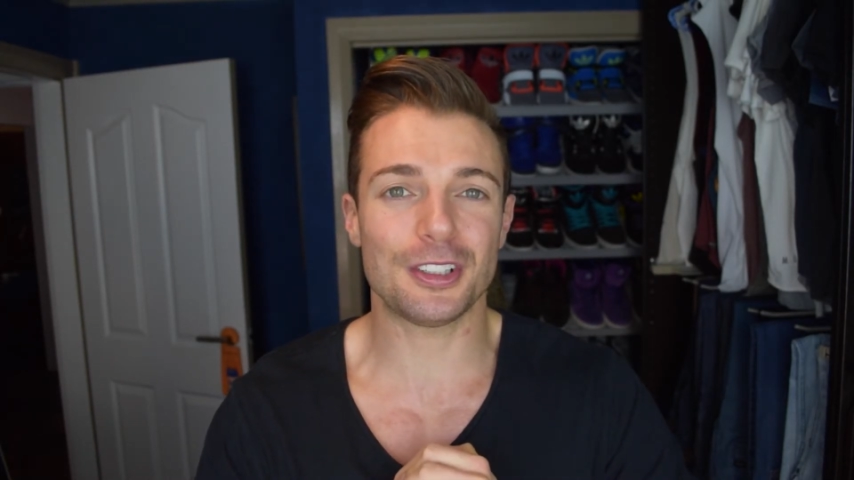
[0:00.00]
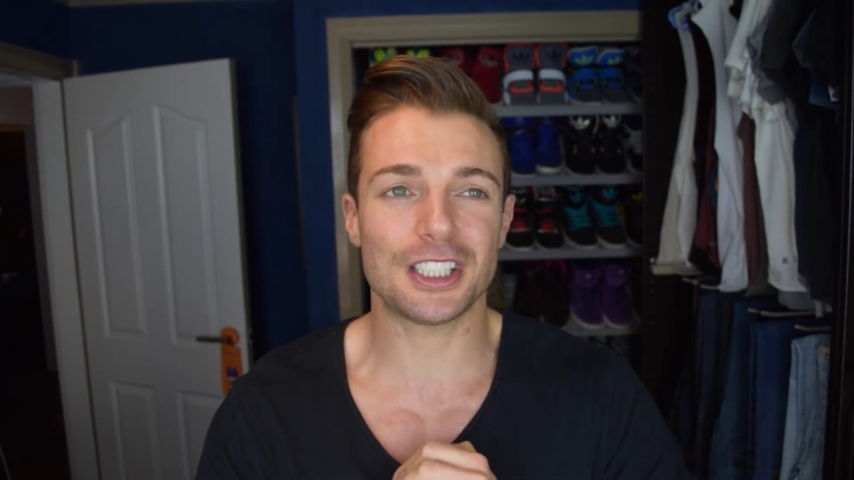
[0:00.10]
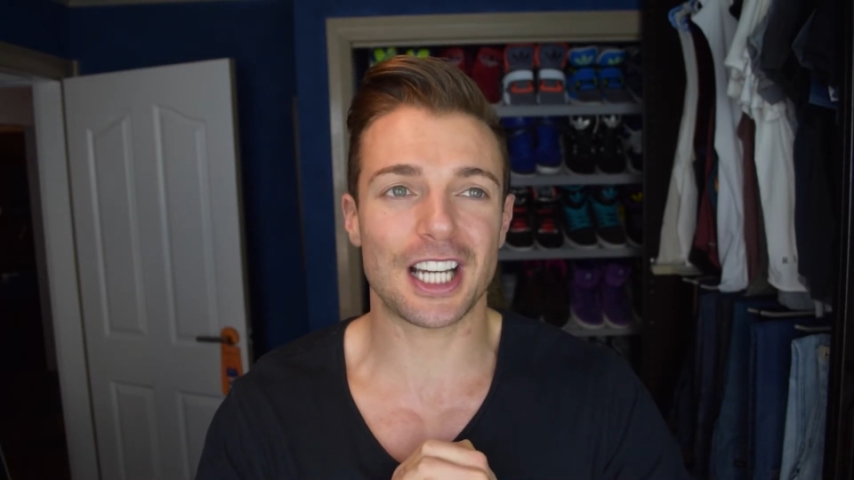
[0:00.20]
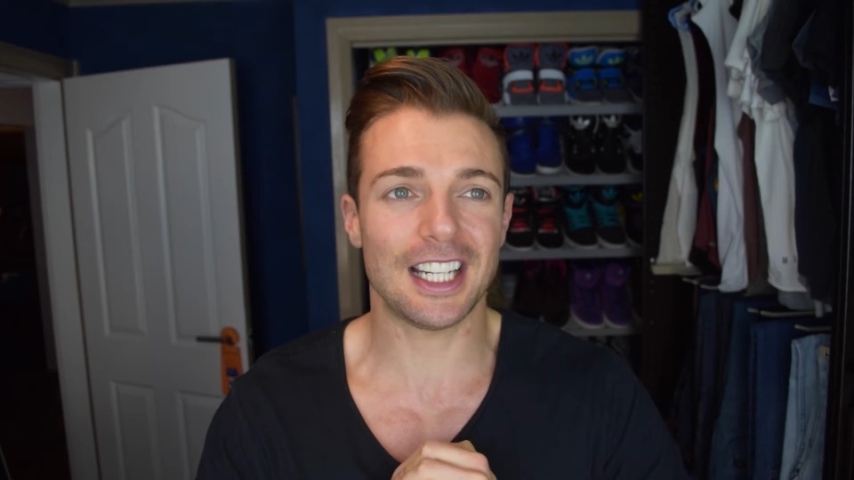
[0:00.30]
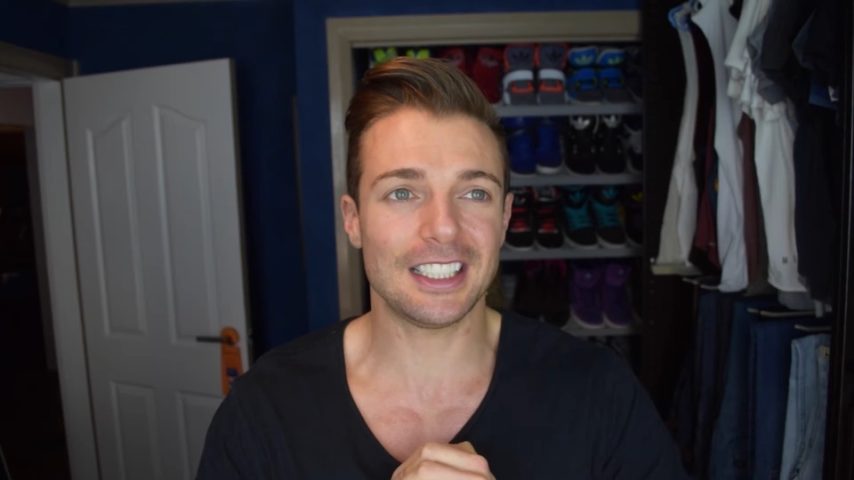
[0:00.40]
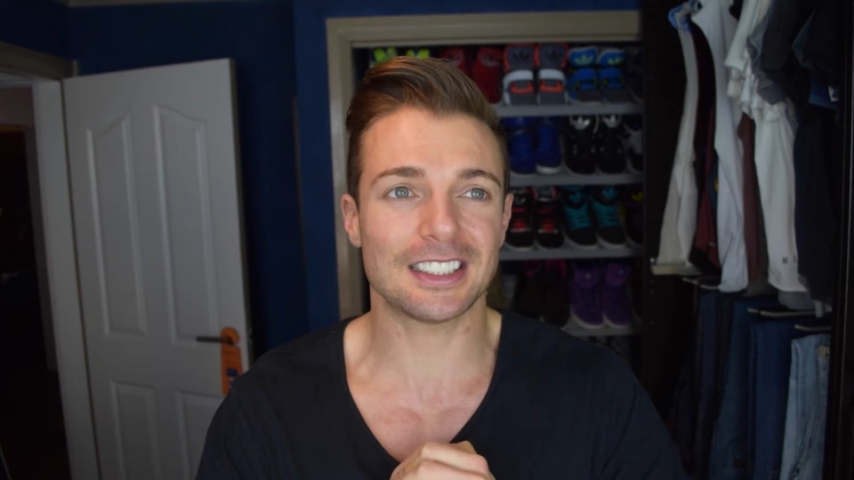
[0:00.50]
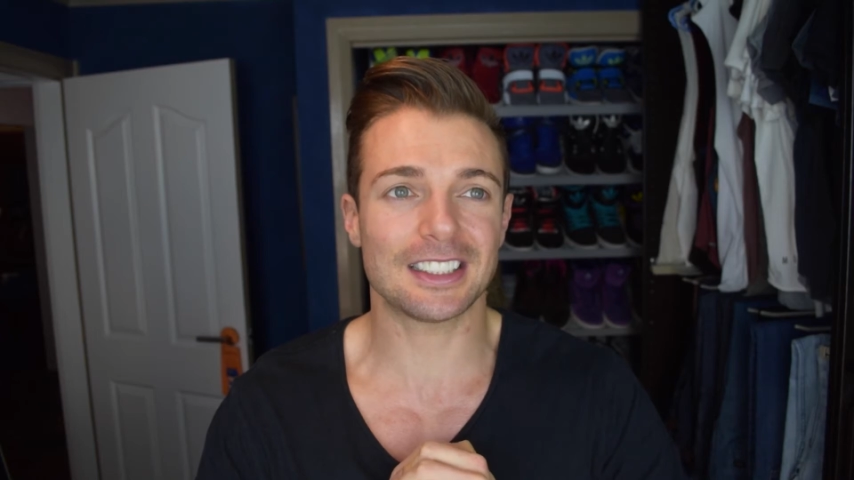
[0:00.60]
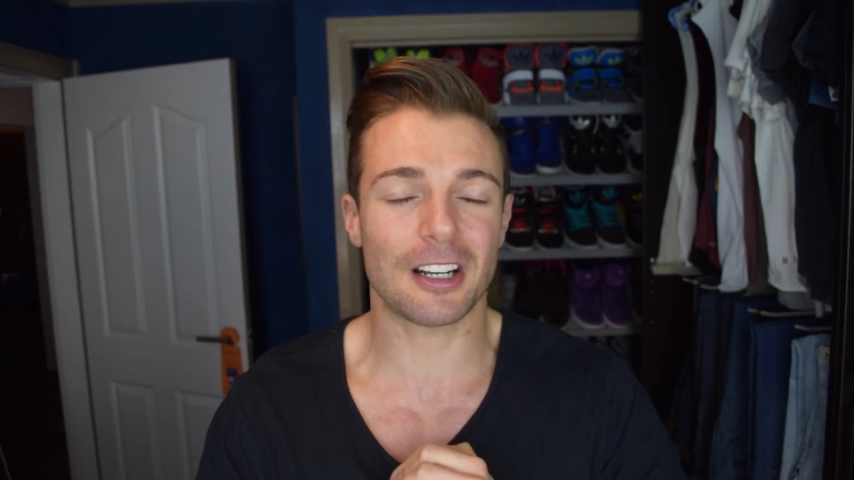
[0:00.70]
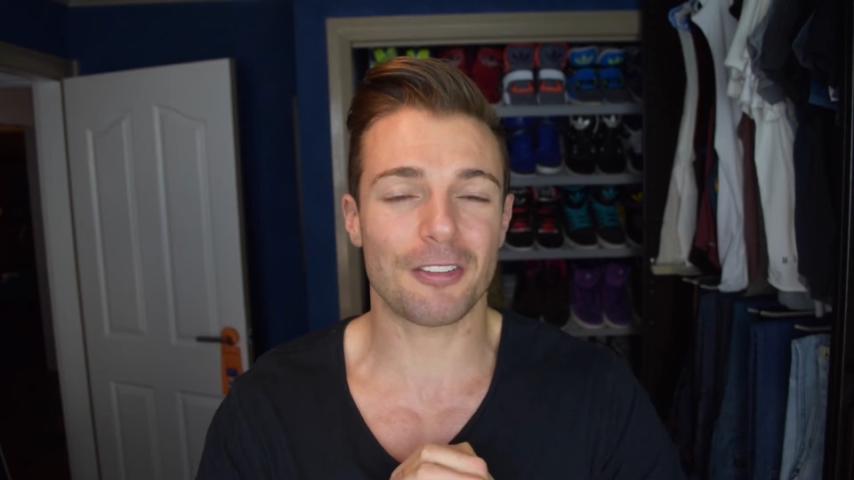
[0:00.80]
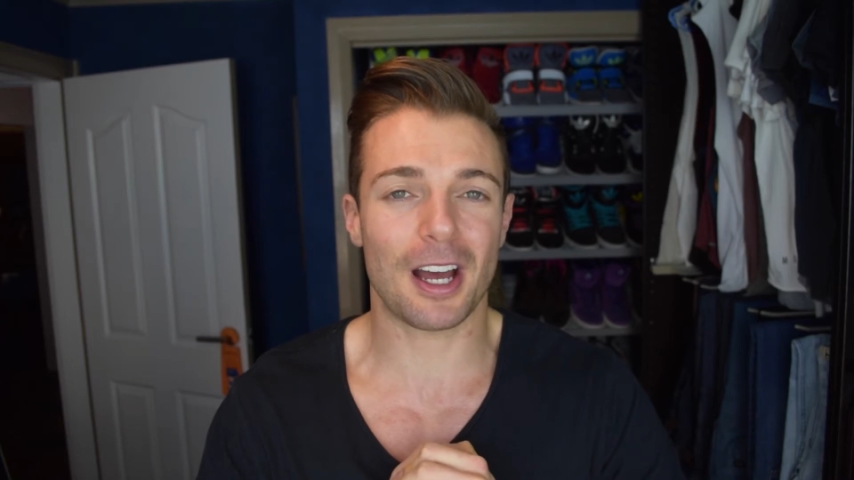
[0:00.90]
changes
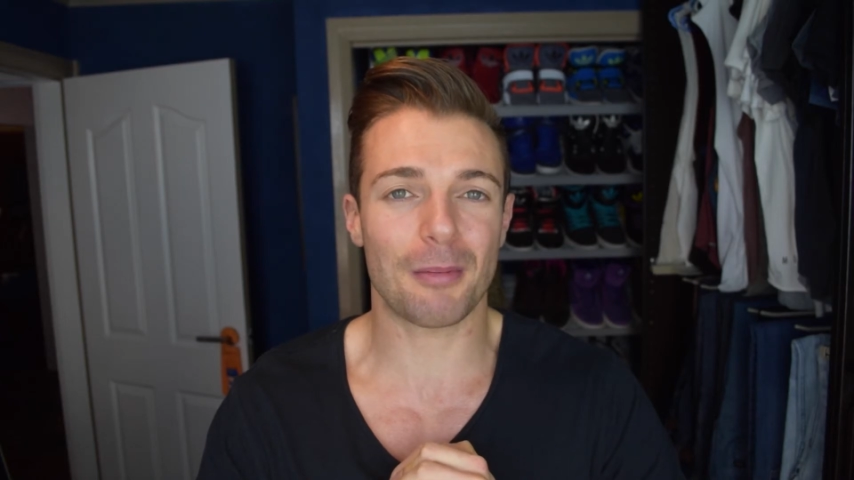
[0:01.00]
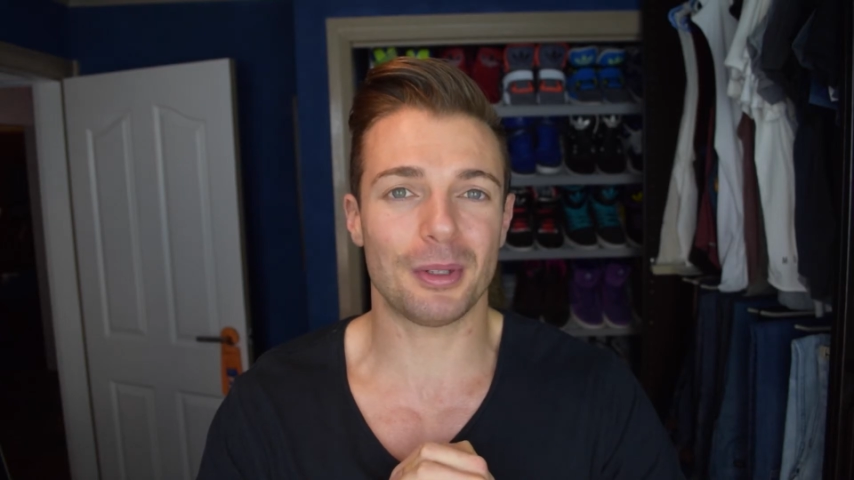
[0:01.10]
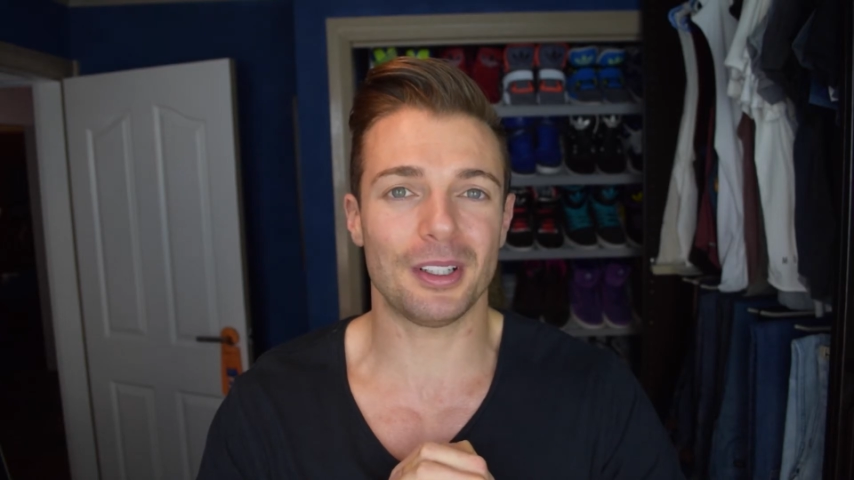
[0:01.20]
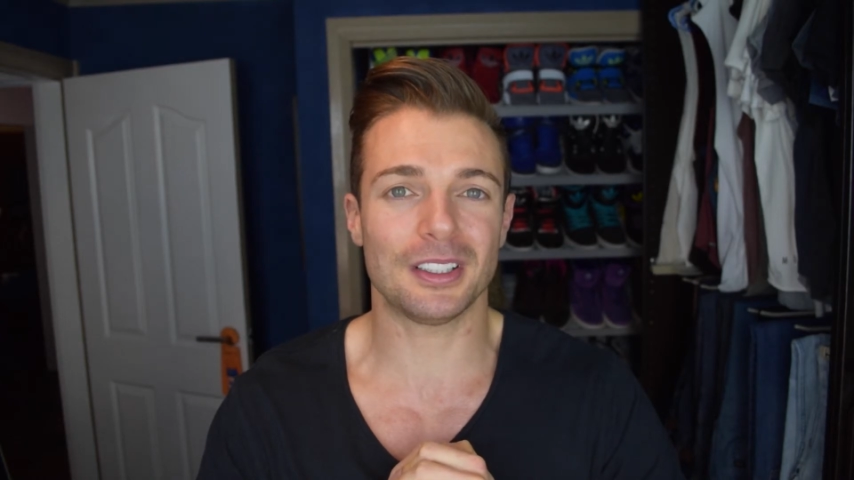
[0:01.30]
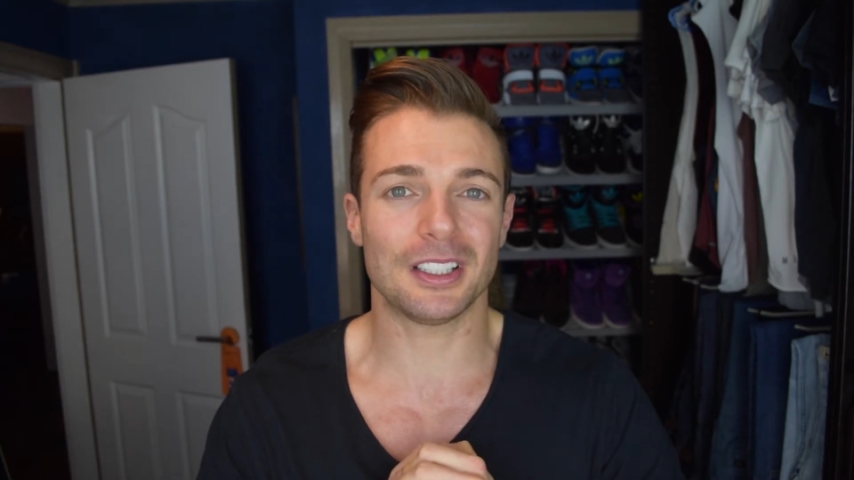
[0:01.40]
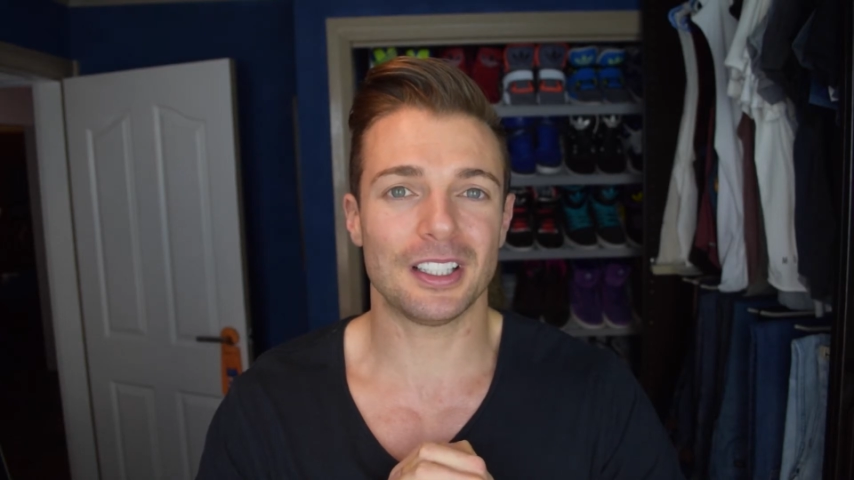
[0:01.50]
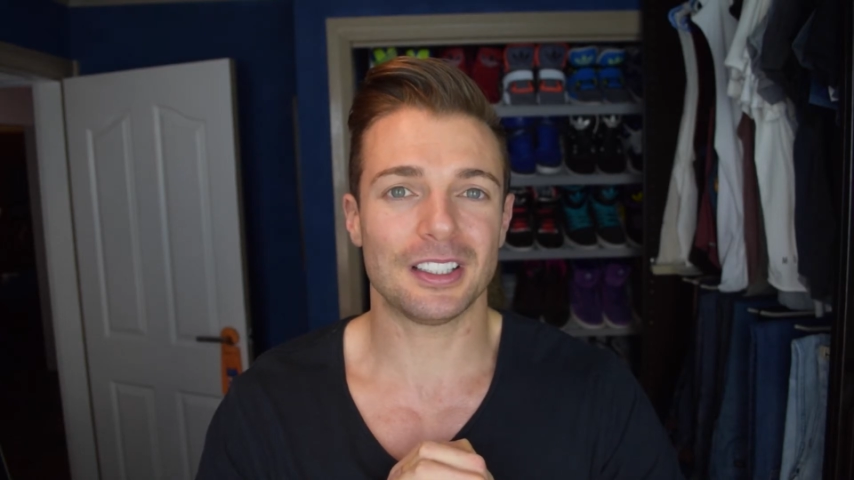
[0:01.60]
that have happened